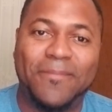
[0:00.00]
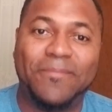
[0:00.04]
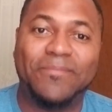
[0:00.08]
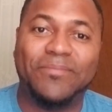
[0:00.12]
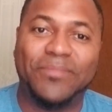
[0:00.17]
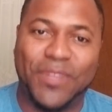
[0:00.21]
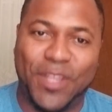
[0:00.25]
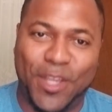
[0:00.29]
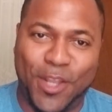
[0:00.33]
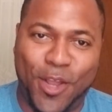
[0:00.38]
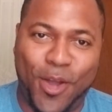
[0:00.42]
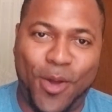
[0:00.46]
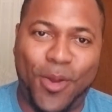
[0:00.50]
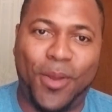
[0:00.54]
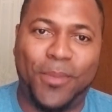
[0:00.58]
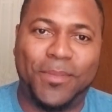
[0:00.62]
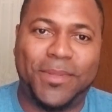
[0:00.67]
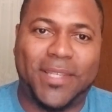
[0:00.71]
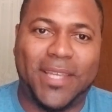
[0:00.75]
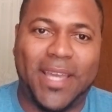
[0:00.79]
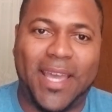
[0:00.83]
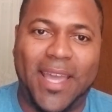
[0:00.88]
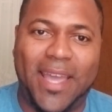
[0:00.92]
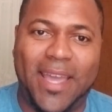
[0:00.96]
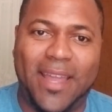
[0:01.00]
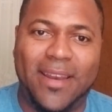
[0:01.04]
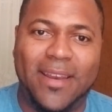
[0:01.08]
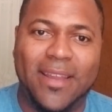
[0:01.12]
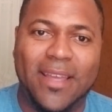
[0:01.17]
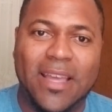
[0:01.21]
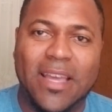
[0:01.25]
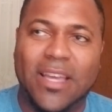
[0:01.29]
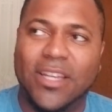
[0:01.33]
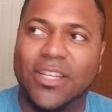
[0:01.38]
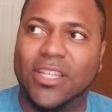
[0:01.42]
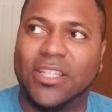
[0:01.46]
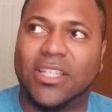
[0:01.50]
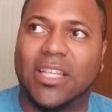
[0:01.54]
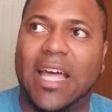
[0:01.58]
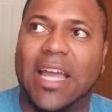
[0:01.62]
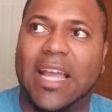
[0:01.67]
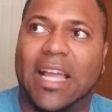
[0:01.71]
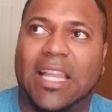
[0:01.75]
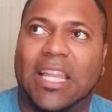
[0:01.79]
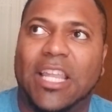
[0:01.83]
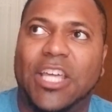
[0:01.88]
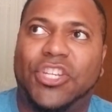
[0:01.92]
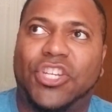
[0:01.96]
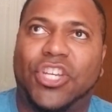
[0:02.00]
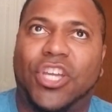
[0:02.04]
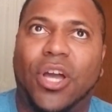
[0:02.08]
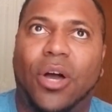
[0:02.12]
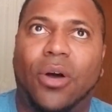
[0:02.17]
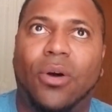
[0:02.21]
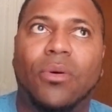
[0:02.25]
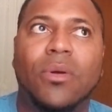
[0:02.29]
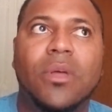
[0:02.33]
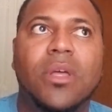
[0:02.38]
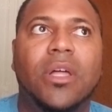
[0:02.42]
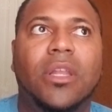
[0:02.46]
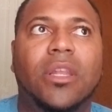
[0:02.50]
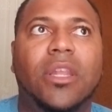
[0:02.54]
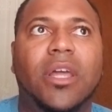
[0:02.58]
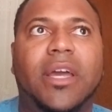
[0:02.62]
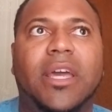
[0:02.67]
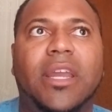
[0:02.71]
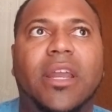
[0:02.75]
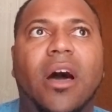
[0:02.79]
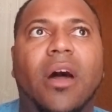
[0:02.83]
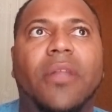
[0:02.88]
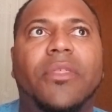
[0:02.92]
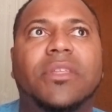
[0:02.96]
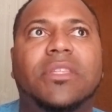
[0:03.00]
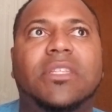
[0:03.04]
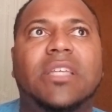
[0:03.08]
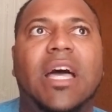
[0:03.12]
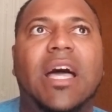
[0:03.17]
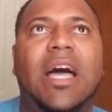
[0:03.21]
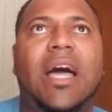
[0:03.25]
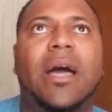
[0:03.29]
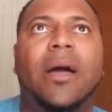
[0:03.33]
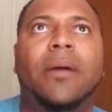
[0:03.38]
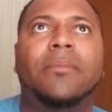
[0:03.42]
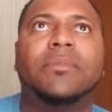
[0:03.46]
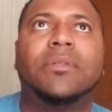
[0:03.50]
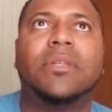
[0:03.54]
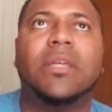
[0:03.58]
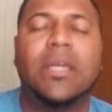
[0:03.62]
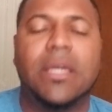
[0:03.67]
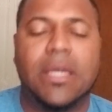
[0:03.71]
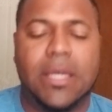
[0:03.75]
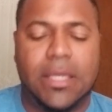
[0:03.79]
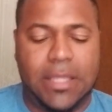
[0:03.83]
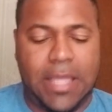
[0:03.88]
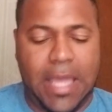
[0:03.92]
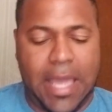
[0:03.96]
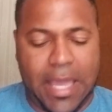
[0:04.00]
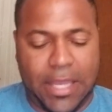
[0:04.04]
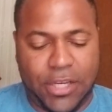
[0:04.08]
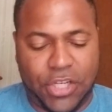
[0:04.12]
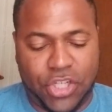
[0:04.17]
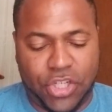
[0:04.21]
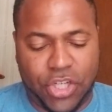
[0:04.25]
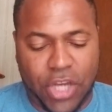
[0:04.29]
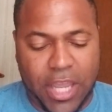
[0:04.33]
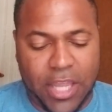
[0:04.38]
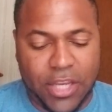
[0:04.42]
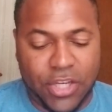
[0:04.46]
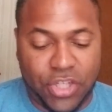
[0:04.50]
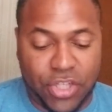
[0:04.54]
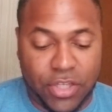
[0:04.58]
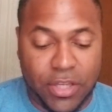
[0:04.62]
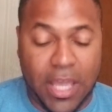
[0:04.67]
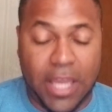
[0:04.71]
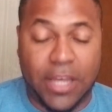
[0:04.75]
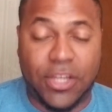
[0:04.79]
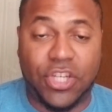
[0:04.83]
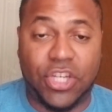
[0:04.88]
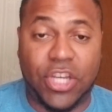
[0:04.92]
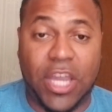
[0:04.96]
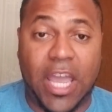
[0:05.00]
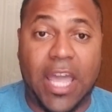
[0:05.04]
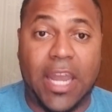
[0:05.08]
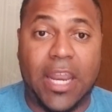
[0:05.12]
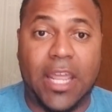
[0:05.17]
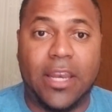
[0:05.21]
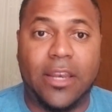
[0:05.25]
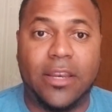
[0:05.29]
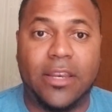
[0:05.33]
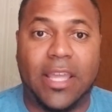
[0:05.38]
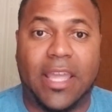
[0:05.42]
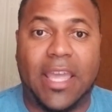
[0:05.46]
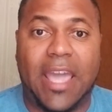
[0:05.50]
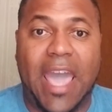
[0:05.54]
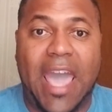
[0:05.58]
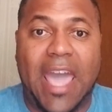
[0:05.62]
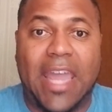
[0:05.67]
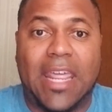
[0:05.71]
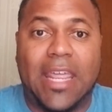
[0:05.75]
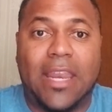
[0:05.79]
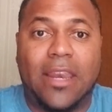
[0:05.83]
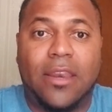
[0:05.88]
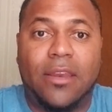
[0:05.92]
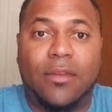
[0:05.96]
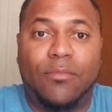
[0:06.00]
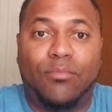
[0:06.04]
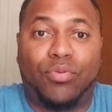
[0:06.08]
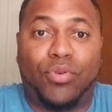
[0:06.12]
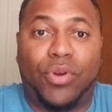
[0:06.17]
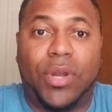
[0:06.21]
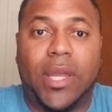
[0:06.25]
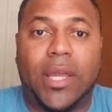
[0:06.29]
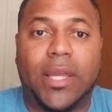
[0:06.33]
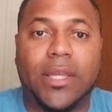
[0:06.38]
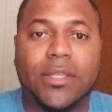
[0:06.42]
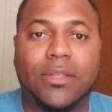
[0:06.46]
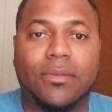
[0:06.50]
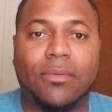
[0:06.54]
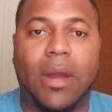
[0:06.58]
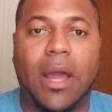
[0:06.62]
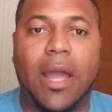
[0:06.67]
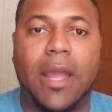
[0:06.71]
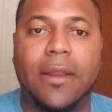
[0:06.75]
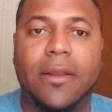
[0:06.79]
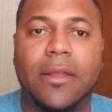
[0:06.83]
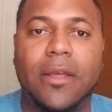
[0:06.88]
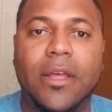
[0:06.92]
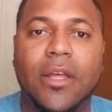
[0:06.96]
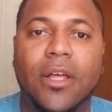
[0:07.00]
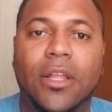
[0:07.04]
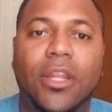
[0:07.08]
You know what I'm saying? Just like Klitschko. Look at all the times that Shannon, the Cannon, Briggs, right?